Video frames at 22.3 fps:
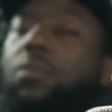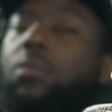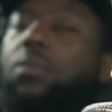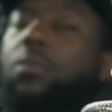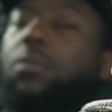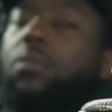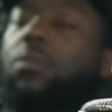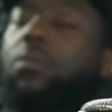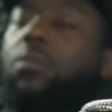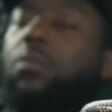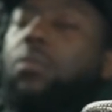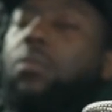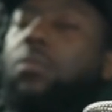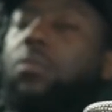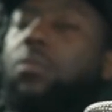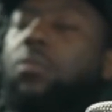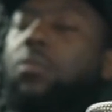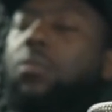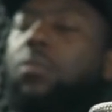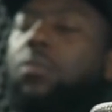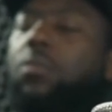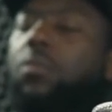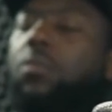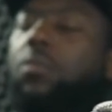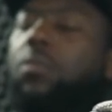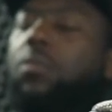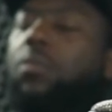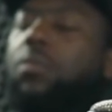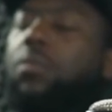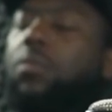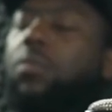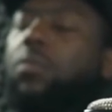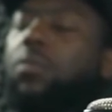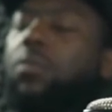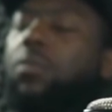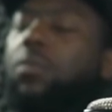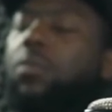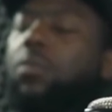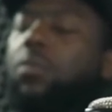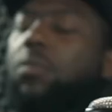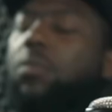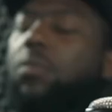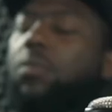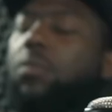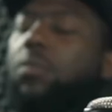
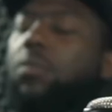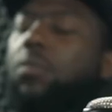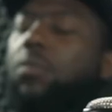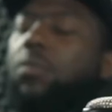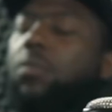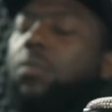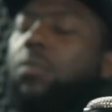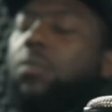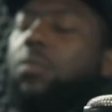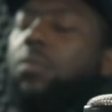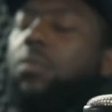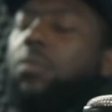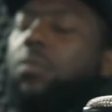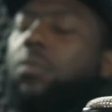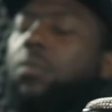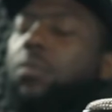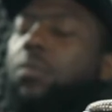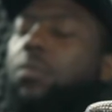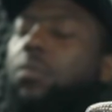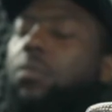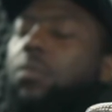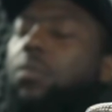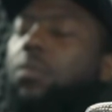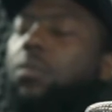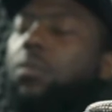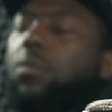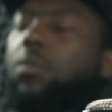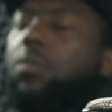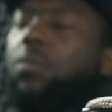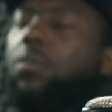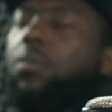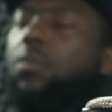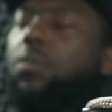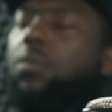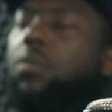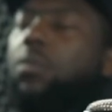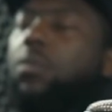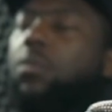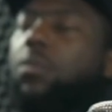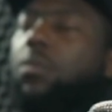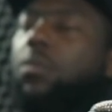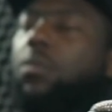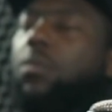This person isn't speaking.